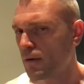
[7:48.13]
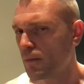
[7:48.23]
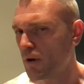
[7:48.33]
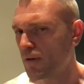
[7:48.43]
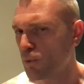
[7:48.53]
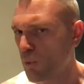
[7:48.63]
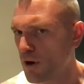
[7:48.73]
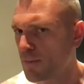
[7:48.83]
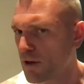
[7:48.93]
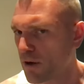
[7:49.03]
But if you
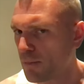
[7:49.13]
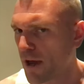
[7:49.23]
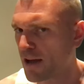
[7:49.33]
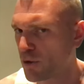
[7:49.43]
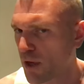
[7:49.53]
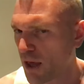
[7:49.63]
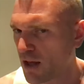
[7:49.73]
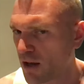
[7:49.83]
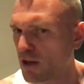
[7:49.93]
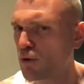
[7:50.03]
want to become that, you
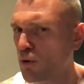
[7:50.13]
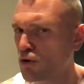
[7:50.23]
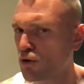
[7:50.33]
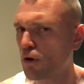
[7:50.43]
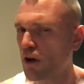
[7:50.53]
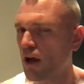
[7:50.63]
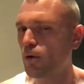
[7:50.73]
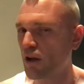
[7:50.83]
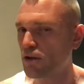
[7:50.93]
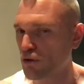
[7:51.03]
can. And you can start now.
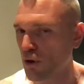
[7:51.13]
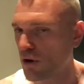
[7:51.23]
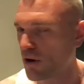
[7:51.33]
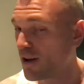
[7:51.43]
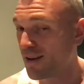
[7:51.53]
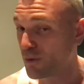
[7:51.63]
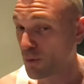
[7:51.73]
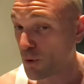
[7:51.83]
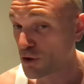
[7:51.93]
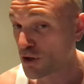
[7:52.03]
Like start
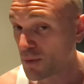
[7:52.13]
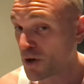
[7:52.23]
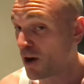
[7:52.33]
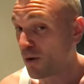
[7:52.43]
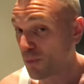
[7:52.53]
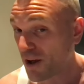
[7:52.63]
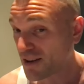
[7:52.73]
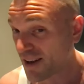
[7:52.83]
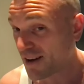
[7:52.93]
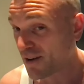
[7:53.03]
doing push-ups
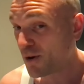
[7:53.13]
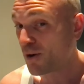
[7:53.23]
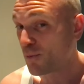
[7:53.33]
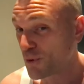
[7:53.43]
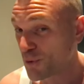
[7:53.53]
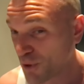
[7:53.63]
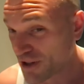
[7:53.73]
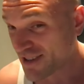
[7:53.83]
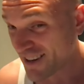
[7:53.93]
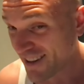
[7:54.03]
right now while you
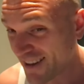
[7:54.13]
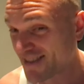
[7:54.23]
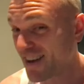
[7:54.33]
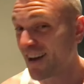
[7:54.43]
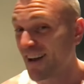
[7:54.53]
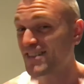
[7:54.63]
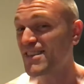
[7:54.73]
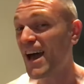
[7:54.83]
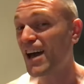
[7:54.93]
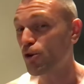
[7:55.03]
listen to this. It's
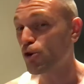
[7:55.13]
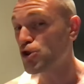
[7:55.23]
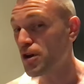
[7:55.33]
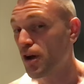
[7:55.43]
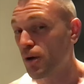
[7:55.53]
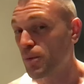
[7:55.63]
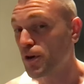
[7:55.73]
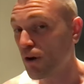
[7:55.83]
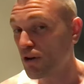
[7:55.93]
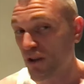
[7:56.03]
that urgent
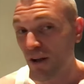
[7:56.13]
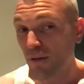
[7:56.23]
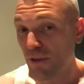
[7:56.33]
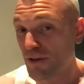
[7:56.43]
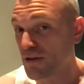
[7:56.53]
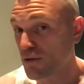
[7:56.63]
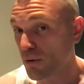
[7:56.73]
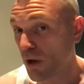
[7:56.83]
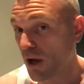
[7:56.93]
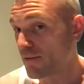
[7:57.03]
because this is
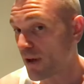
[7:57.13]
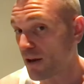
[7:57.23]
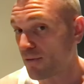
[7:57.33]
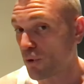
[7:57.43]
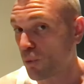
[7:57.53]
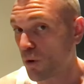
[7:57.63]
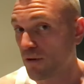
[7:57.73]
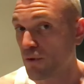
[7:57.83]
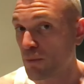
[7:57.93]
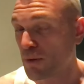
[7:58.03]
your life. And if you're one
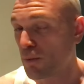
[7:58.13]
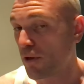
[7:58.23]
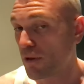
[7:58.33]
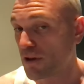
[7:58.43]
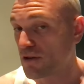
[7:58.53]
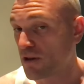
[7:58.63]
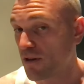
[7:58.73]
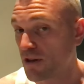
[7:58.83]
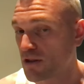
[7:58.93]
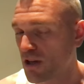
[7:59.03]
of the people that listen to
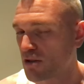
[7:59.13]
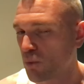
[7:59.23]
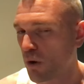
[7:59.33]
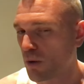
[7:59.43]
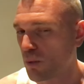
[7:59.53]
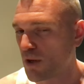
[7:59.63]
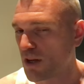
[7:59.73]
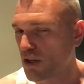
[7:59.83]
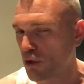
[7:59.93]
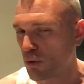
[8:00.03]
this, guess what? We
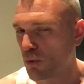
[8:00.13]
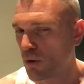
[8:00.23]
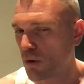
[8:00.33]
need you.